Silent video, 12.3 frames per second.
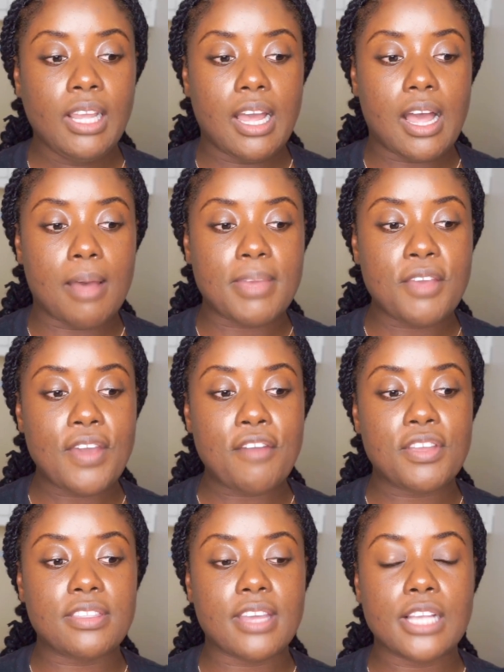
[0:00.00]
if
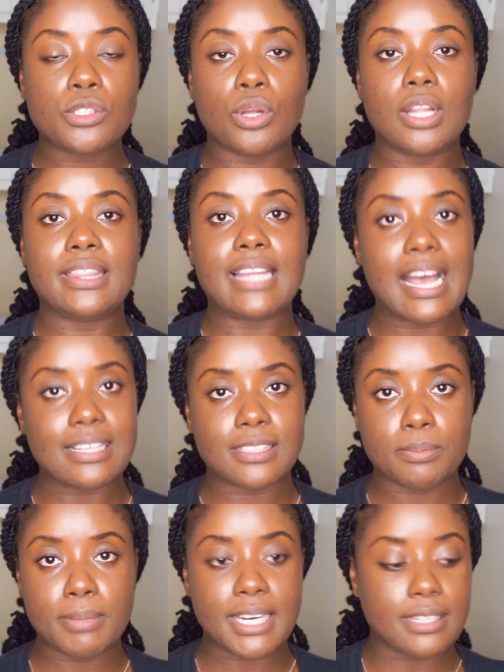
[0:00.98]
everything is all last
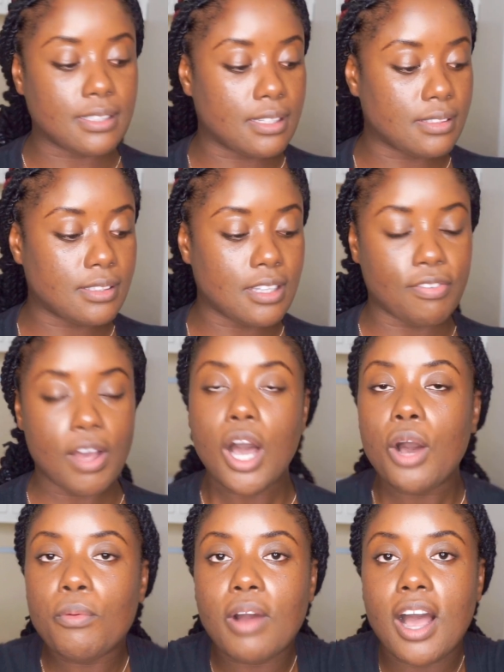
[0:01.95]
minute and stuff?
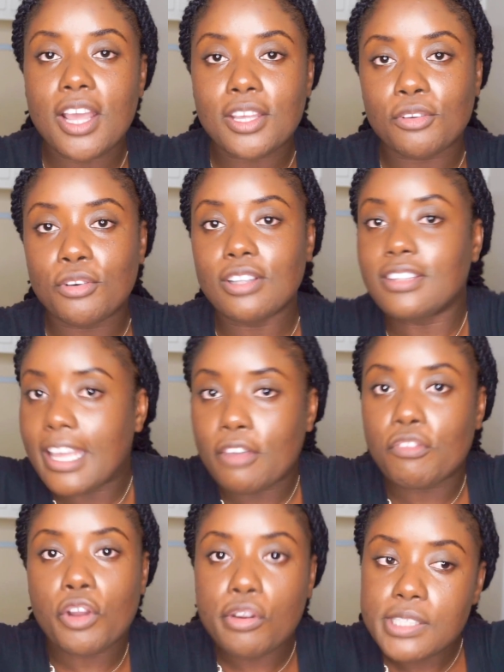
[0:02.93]
How are you,
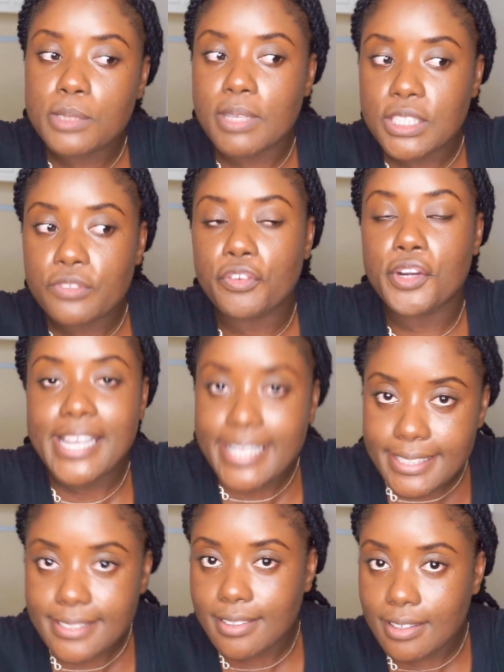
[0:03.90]
like Christmas for
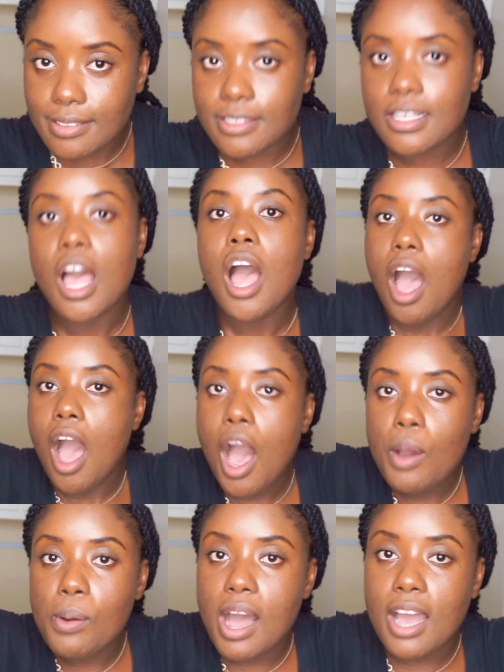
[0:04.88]
instance, how
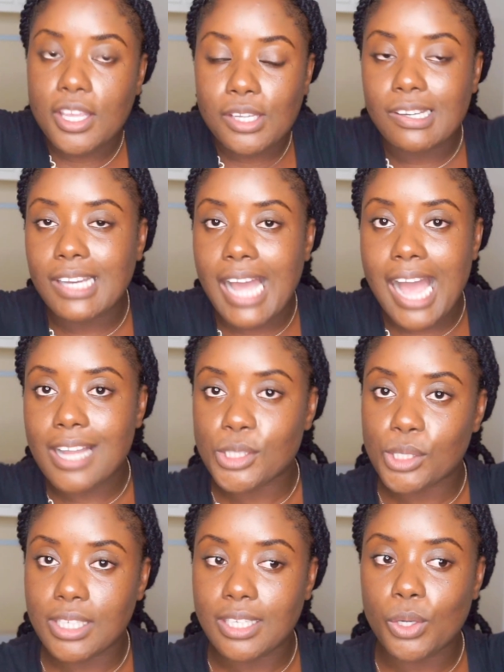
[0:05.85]
are you
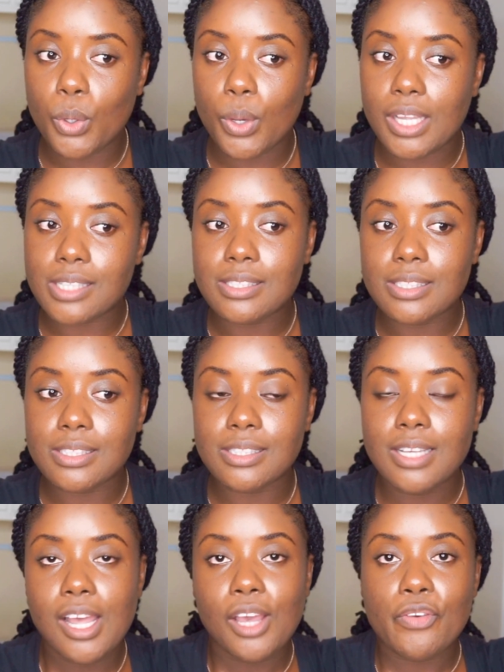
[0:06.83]
actually going to
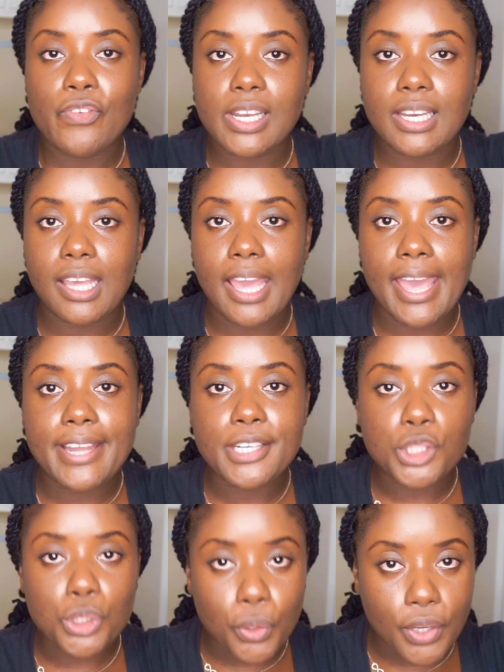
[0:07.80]
really
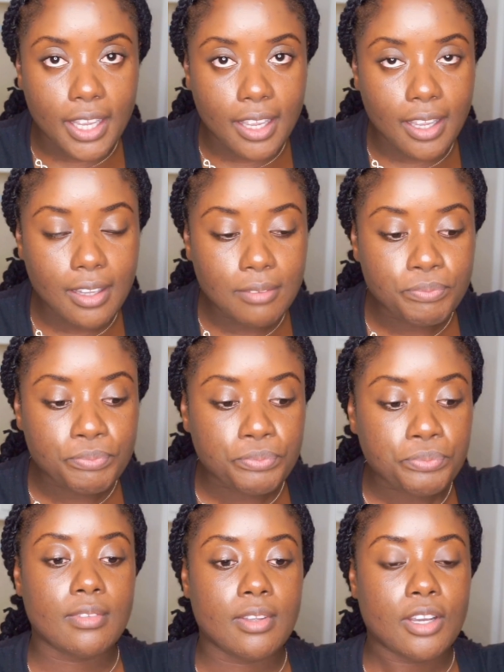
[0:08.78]
enjoy
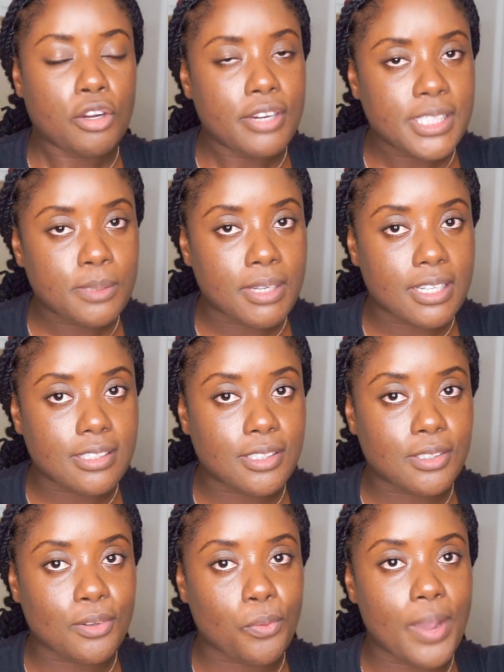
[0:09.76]

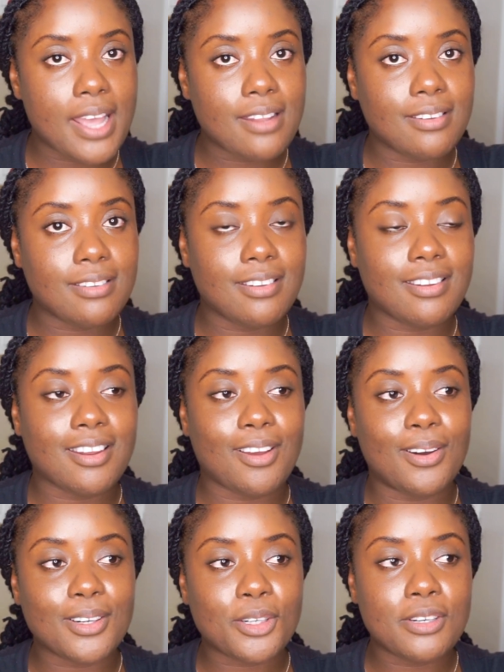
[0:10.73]
Christmas when
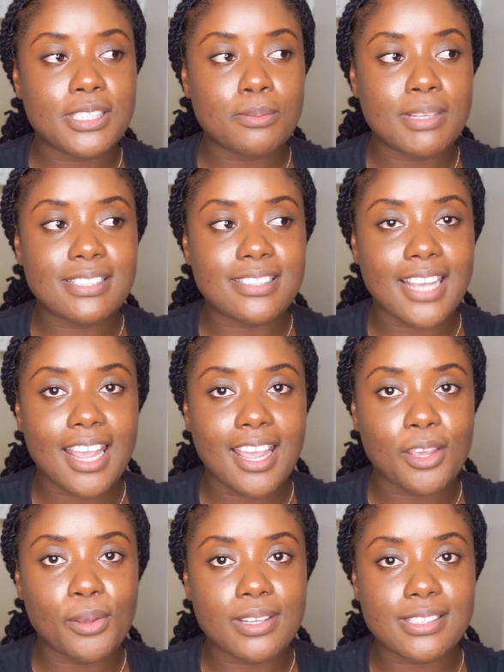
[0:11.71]
on Christmas Day
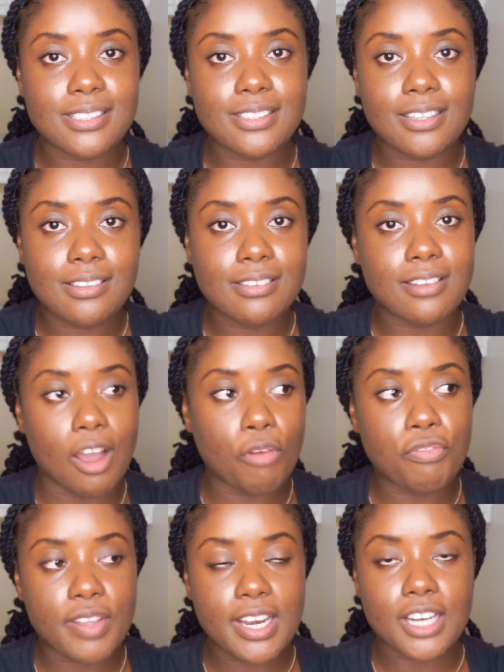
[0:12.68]
you're still now
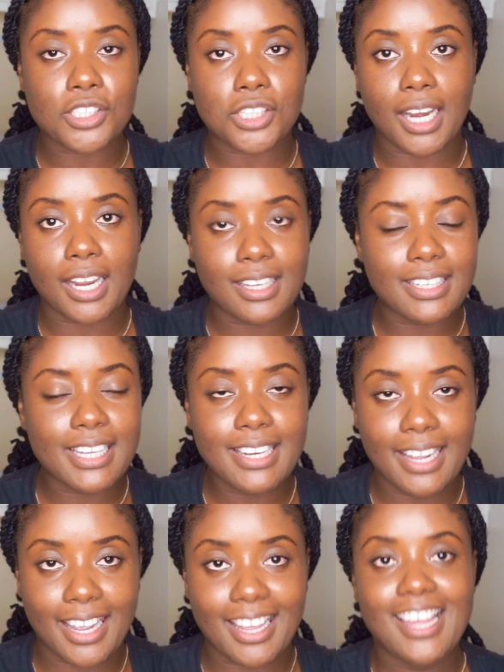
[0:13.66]
finishing
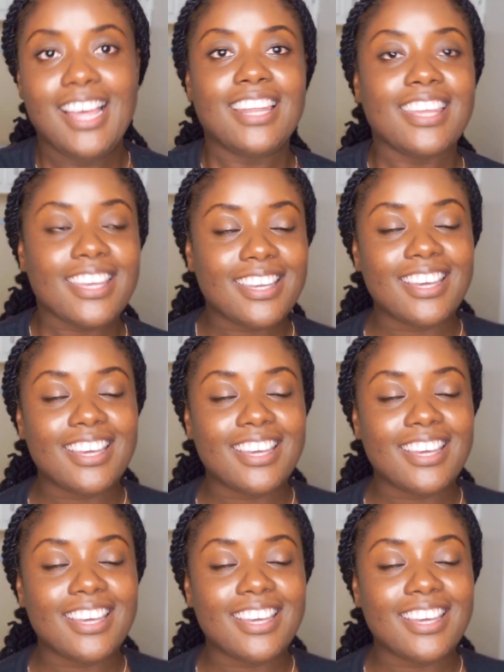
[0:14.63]
cleaning? Like